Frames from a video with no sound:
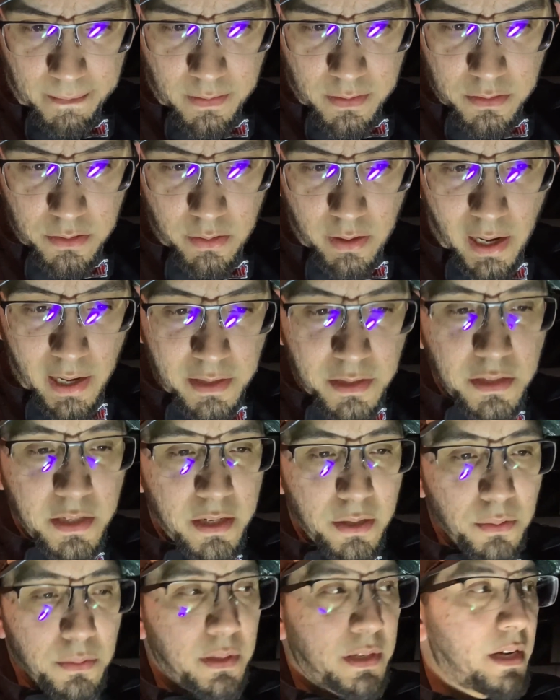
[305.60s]
So I just
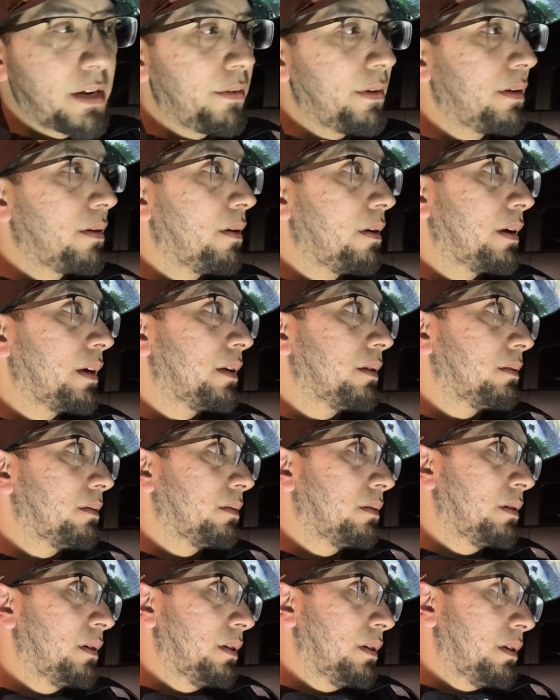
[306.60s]
killed the gearing on it.
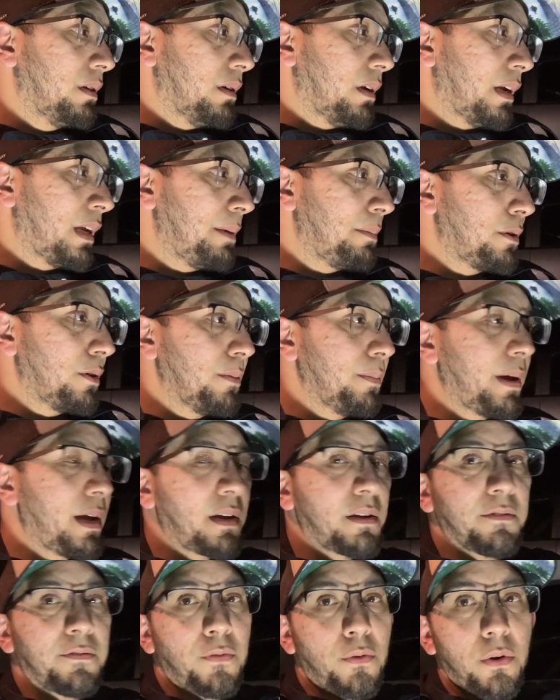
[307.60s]
I keep going
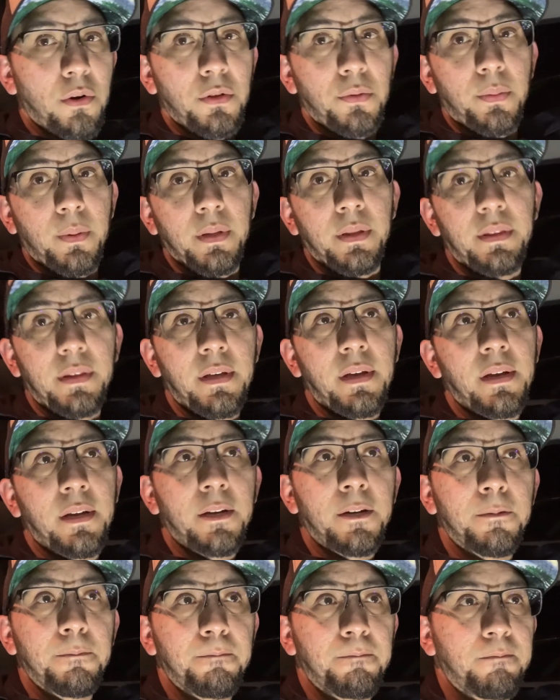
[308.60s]
back and forth with
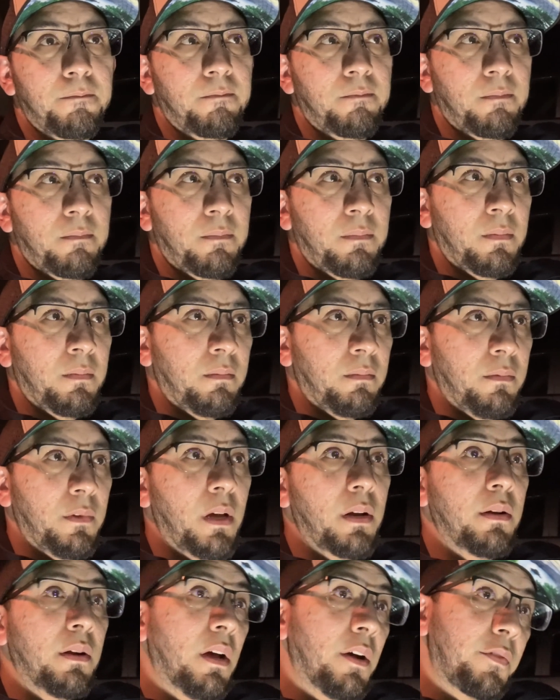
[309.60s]

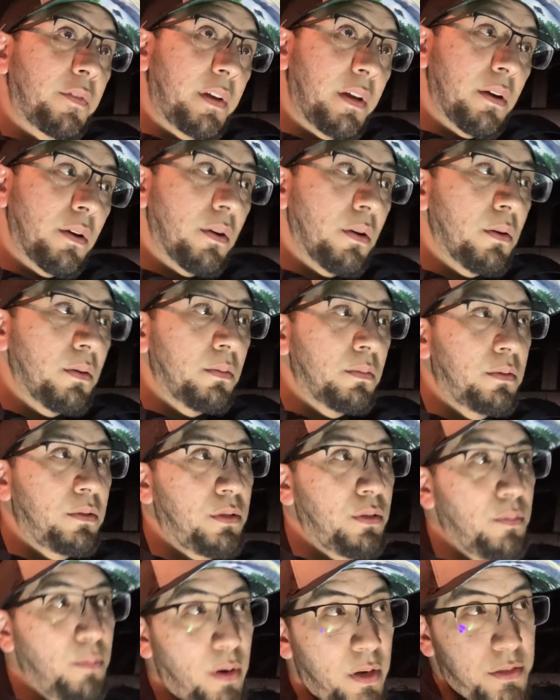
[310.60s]
not enough gear,
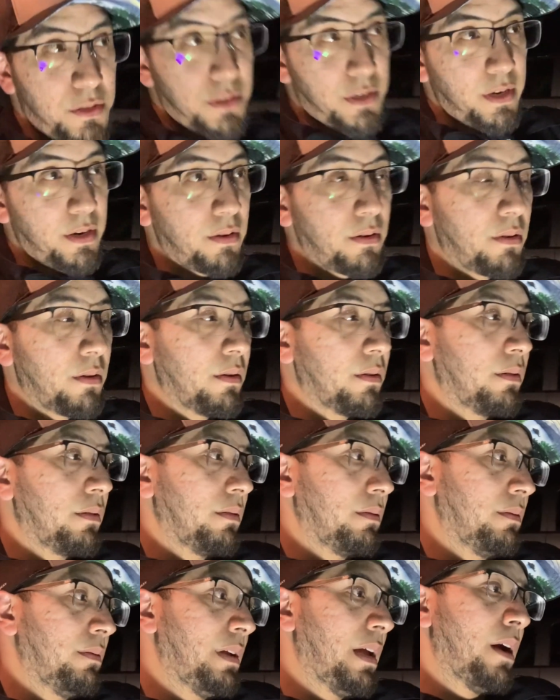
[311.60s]
too much gear,
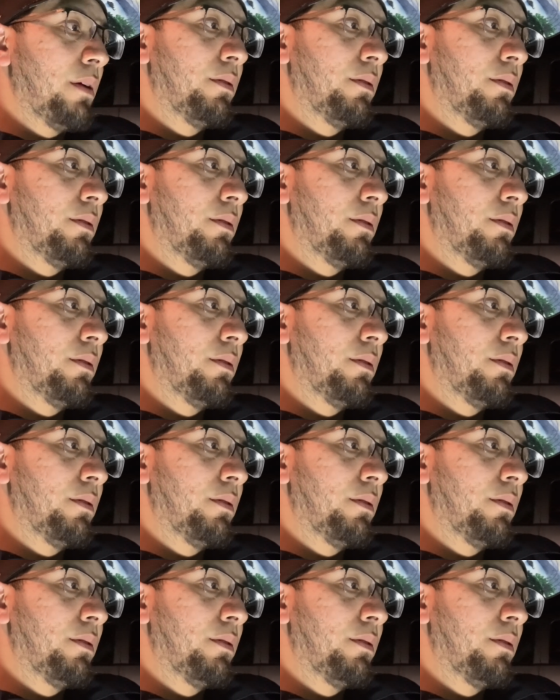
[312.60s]
now